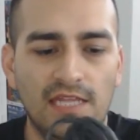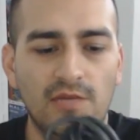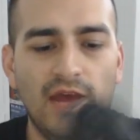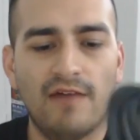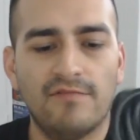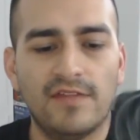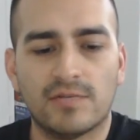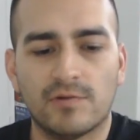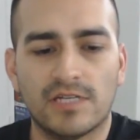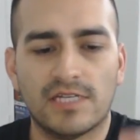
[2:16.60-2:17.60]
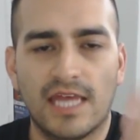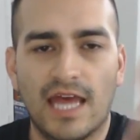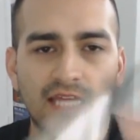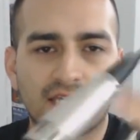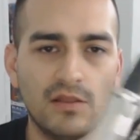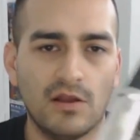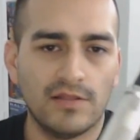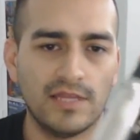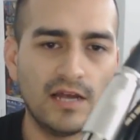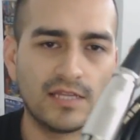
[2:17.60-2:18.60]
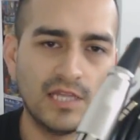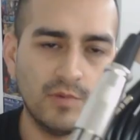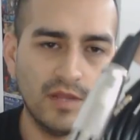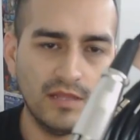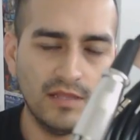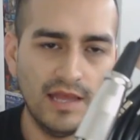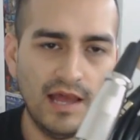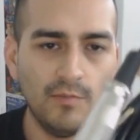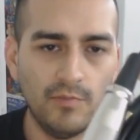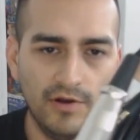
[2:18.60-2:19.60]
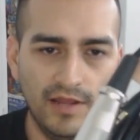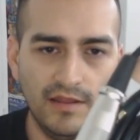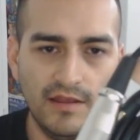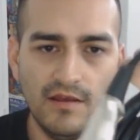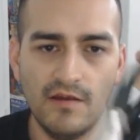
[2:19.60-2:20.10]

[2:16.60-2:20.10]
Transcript: And then you have this, which is the XLR, the auxiliary output